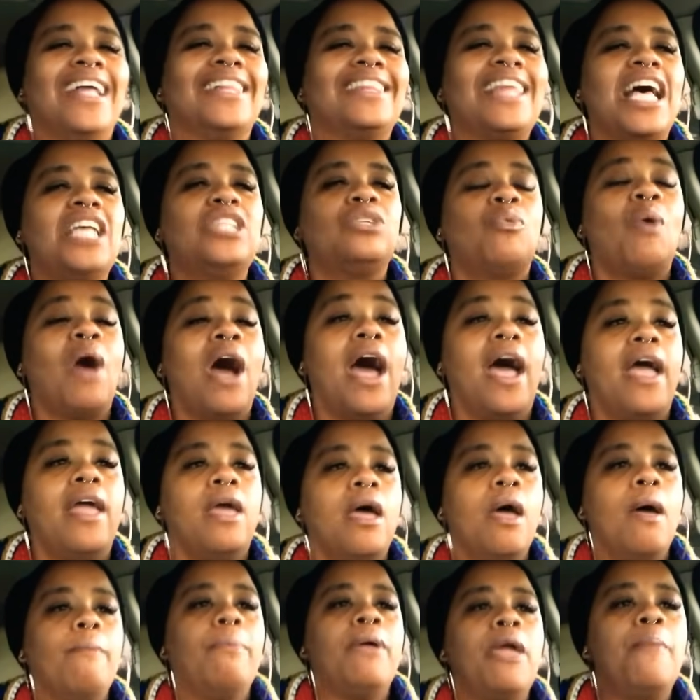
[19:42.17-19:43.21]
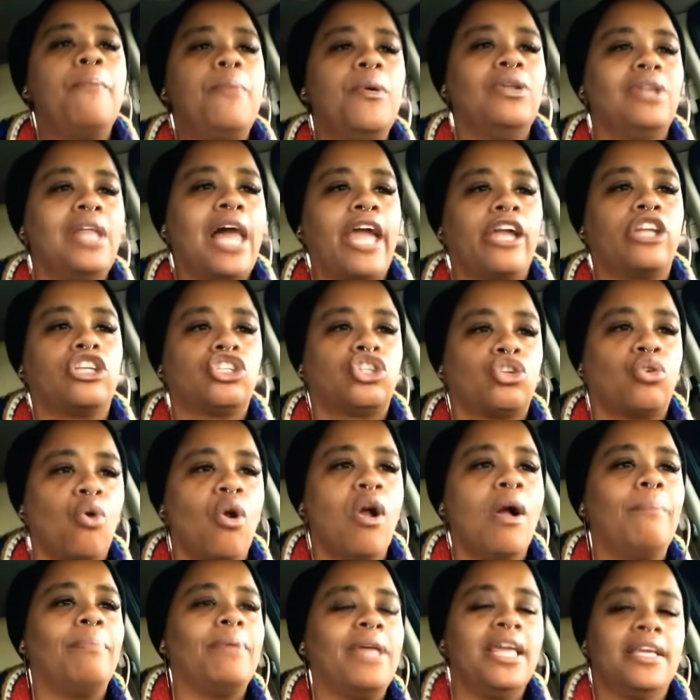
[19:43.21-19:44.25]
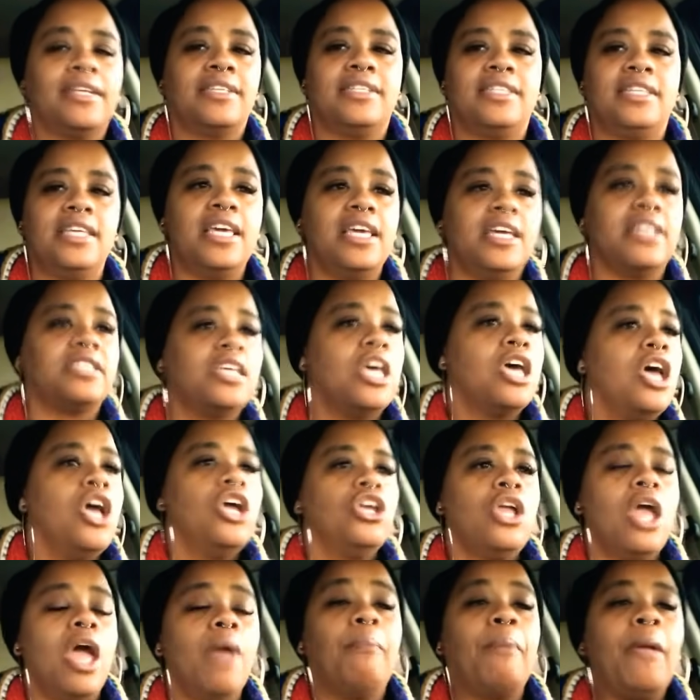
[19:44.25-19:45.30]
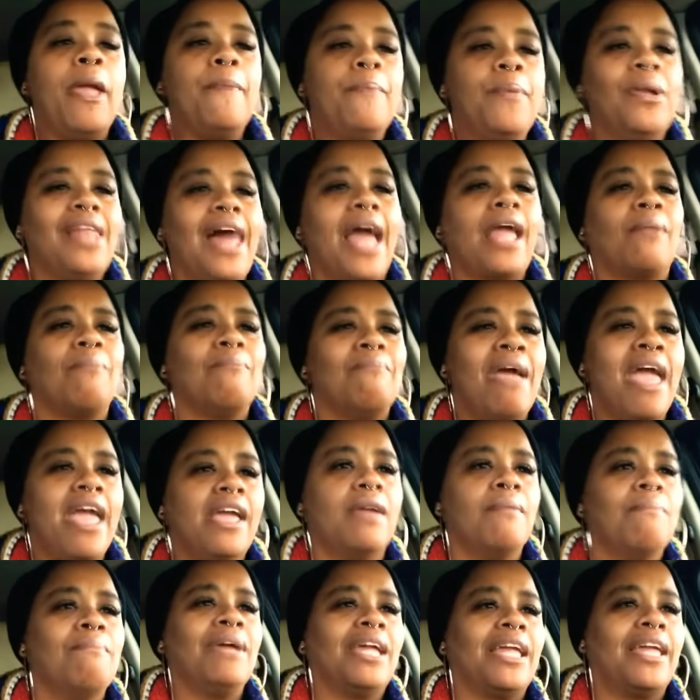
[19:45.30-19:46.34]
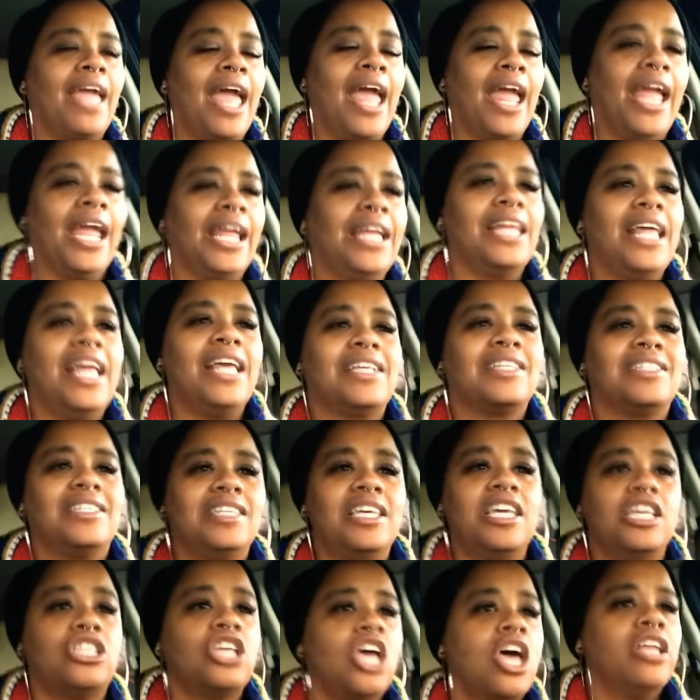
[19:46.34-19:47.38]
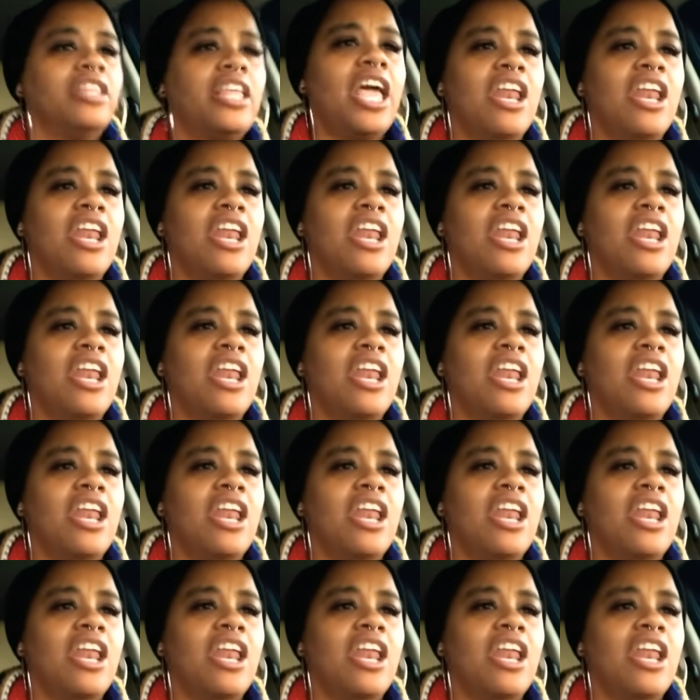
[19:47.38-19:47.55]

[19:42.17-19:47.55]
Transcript: That's why people like Trump exist people like Meghan McCain exist.